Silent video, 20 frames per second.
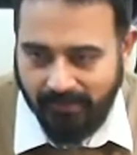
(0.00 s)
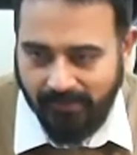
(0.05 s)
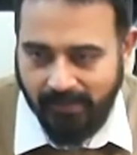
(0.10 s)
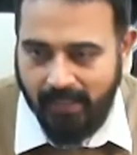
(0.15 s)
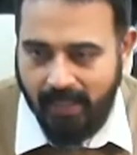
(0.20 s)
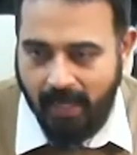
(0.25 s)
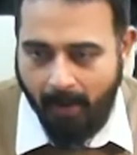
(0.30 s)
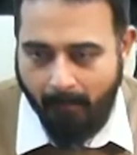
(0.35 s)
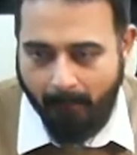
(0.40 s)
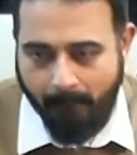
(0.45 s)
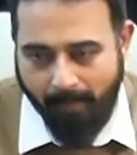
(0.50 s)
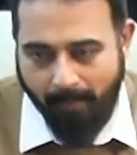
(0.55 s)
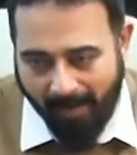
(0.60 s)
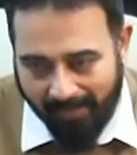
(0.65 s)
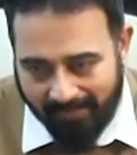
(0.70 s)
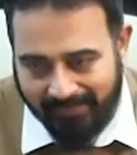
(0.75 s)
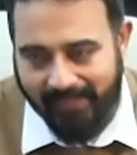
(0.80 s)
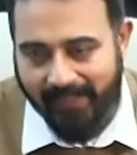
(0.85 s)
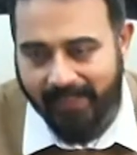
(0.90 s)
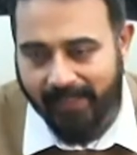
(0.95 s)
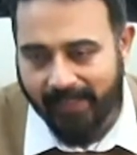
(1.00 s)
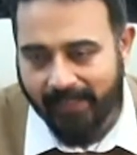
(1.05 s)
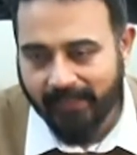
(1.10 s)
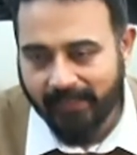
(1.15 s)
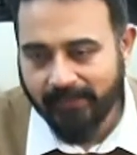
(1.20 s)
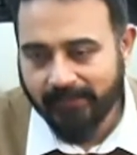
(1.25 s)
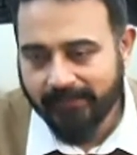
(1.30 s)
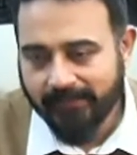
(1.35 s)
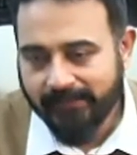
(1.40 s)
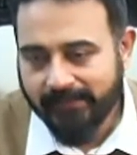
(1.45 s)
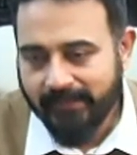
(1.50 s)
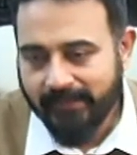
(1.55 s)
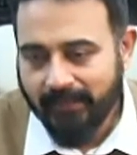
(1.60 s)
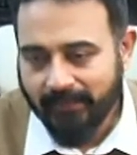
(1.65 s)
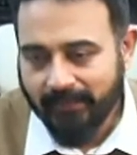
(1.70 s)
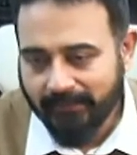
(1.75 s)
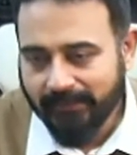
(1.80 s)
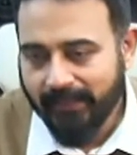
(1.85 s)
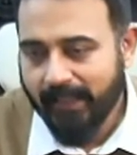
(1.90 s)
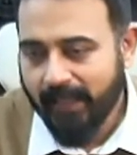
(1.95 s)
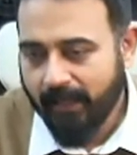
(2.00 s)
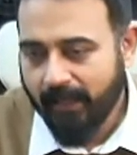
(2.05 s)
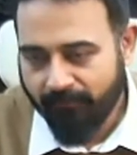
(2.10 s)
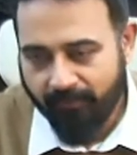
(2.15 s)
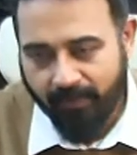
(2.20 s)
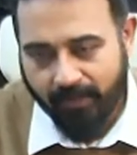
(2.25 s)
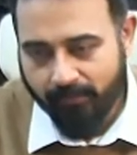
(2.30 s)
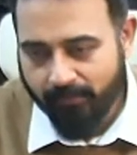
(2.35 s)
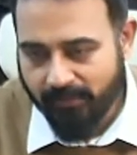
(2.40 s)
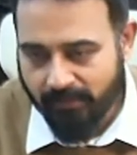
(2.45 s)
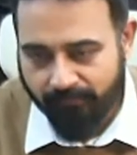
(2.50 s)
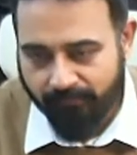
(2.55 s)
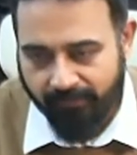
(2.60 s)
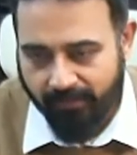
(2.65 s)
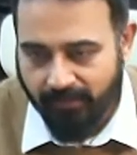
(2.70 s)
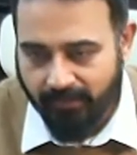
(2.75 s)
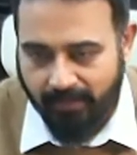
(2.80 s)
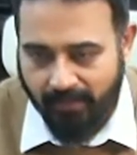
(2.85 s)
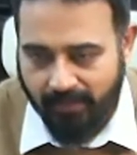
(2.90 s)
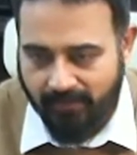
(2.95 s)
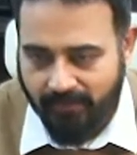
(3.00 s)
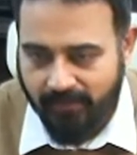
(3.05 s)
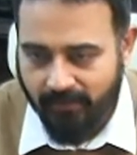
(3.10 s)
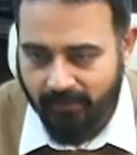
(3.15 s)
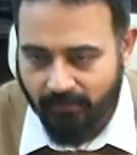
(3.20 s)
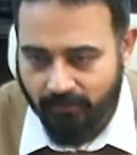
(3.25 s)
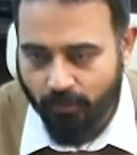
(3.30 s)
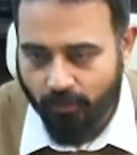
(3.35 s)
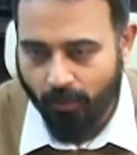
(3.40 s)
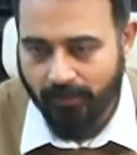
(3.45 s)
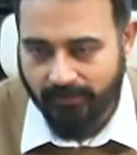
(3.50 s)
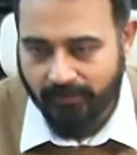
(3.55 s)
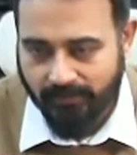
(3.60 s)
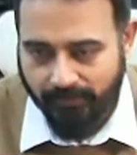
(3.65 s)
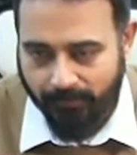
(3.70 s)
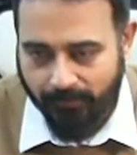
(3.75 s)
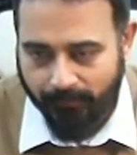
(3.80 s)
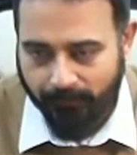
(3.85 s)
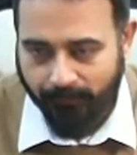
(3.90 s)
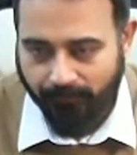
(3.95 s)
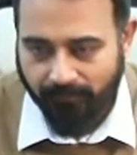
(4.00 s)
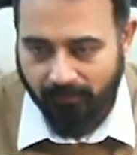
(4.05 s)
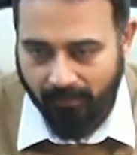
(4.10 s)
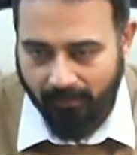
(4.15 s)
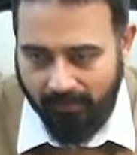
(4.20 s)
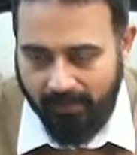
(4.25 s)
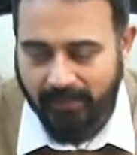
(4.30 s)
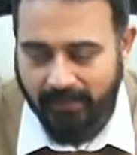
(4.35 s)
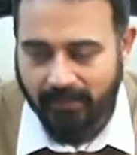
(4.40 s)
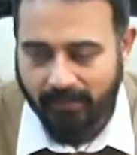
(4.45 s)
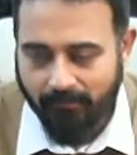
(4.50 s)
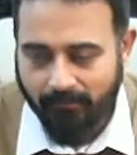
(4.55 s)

banking, then FRM is a fantastic choice, right?